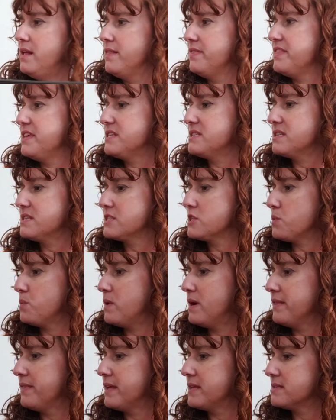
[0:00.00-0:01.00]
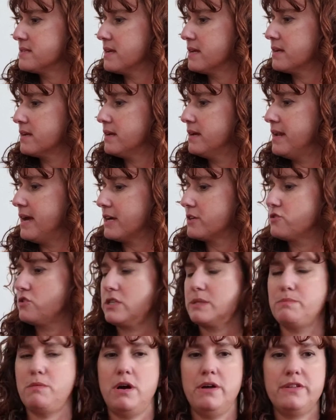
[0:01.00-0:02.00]
This is the one that's like an extra
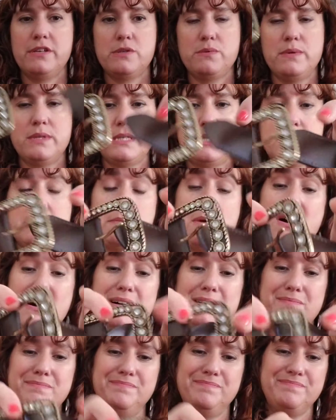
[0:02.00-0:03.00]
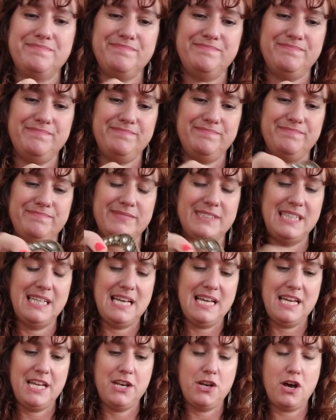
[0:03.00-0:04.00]
small. This one's small.
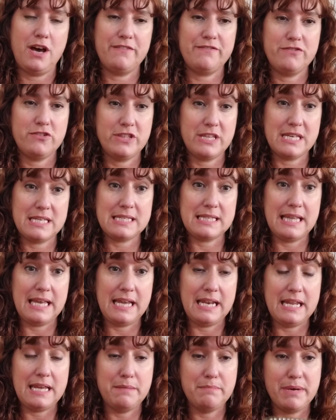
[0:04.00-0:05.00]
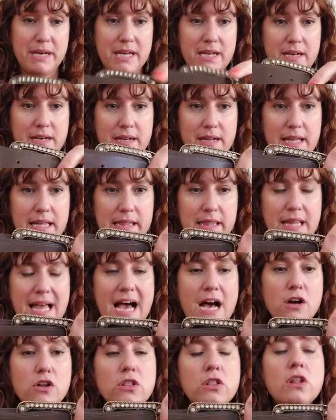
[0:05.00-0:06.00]
Not for this lady, but
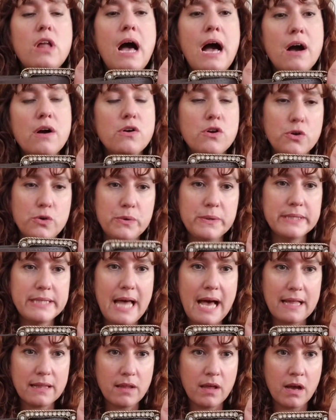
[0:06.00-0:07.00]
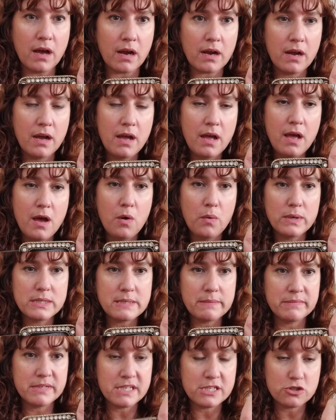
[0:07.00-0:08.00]
how, how cool would that look? With
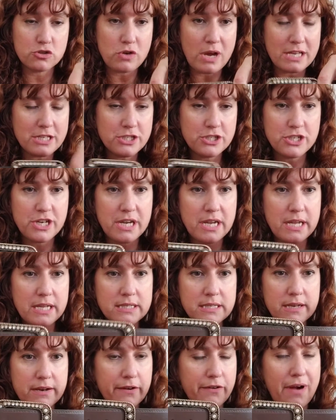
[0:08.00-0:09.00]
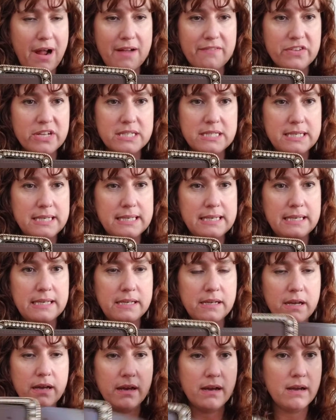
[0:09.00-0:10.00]
some distressed jeans and a graphic
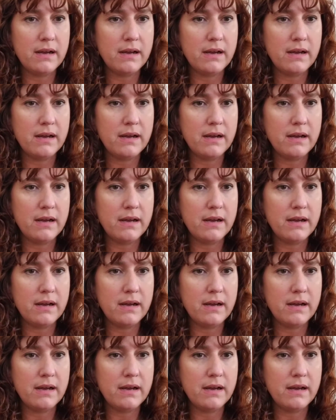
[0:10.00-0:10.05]
tee?